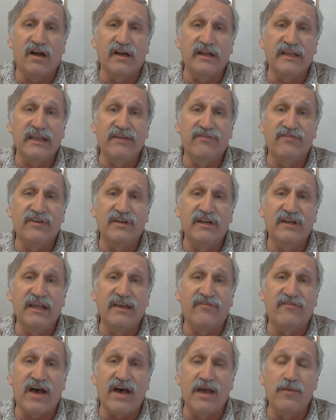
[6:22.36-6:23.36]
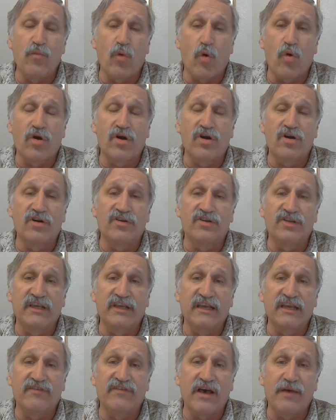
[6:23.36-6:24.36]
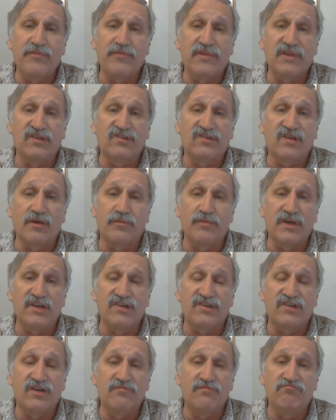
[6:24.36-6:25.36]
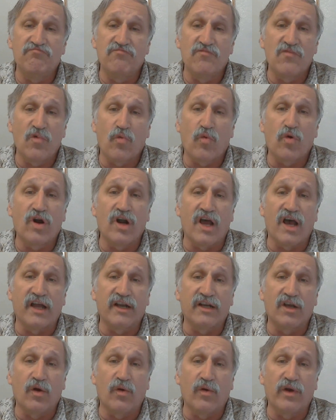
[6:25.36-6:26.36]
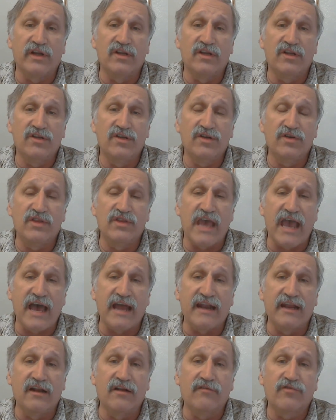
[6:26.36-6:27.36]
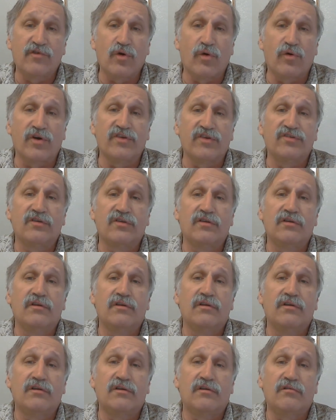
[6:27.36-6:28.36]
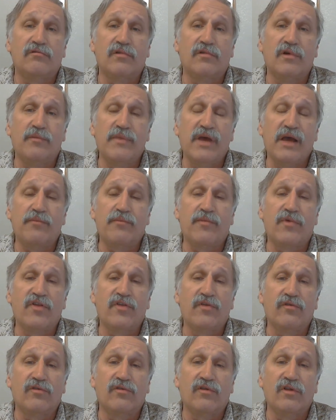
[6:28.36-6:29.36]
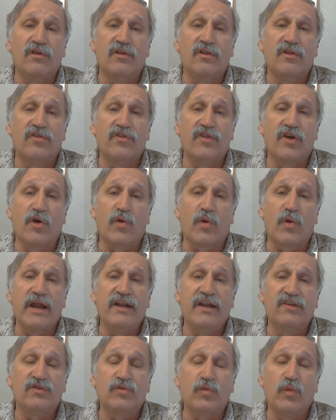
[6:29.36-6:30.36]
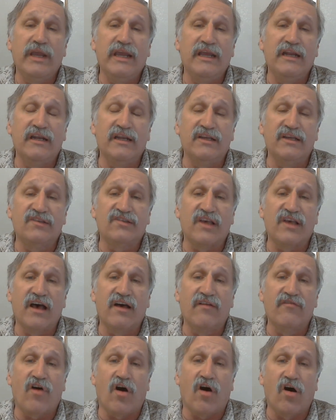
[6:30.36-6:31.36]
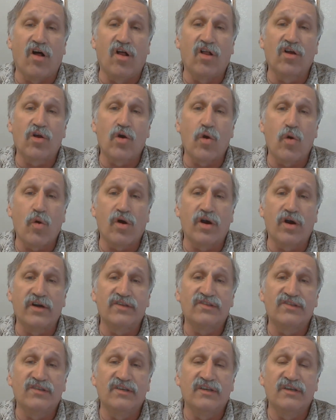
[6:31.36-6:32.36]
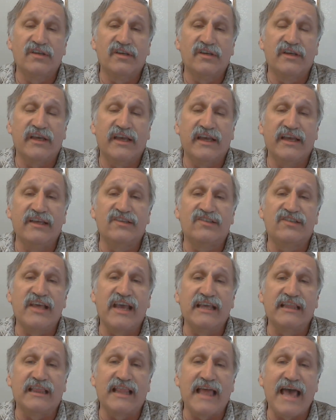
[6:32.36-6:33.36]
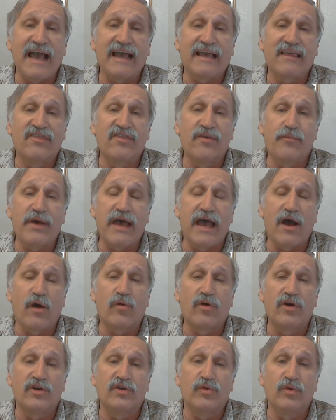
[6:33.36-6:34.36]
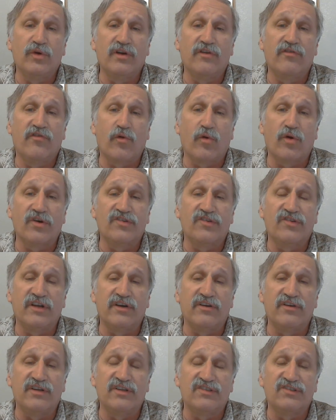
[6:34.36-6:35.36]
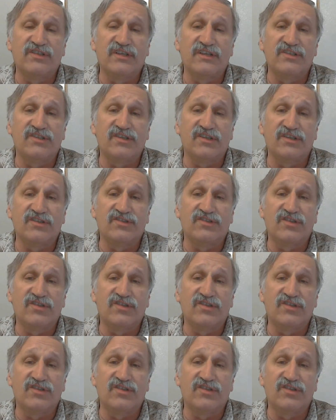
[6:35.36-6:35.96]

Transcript: Even if I'm ordered to give up this commission, we're not going to do that. And of course, remember, the greatest weakness of all courts is they lack the power to enforce their decisions.